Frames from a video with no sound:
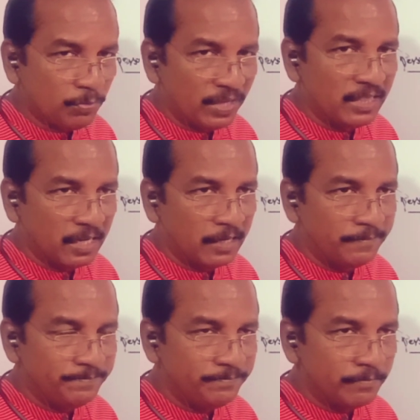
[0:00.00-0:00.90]
with
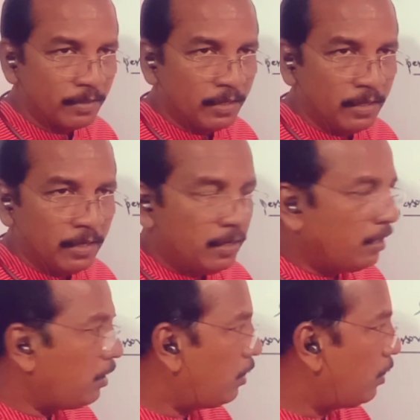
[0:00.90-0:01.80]

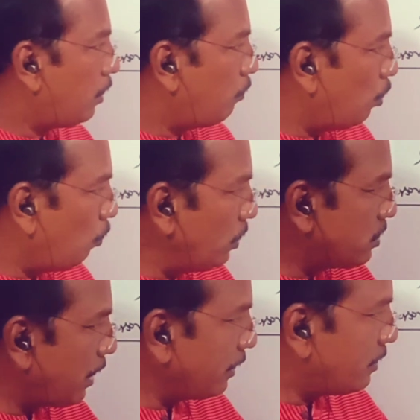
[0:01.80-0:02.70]
vowels like